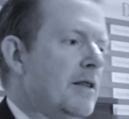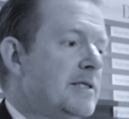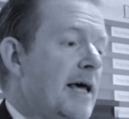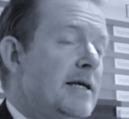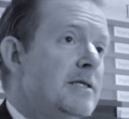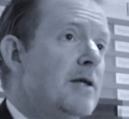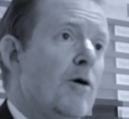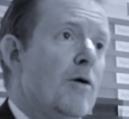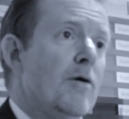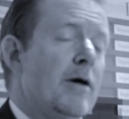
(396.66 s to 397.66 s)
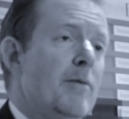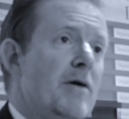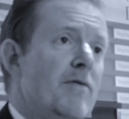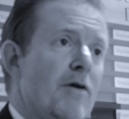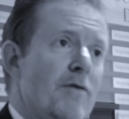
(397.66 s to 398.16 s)
These cases are very,
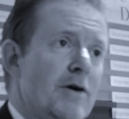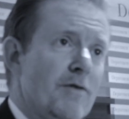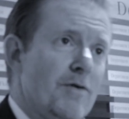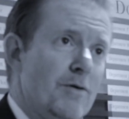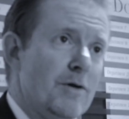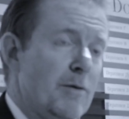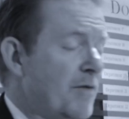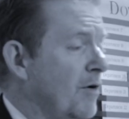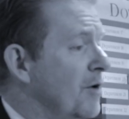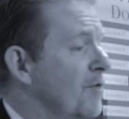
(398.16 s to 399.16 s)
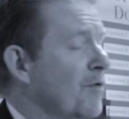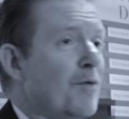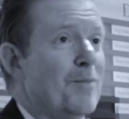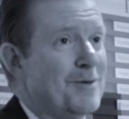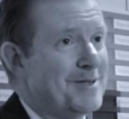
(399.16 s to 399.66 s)
very difficult. Very, very difficult
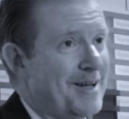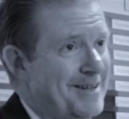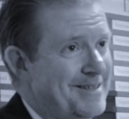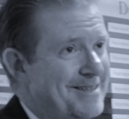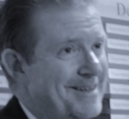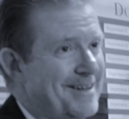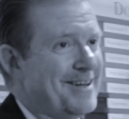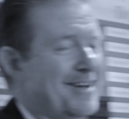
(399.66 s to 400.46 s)
from both sides.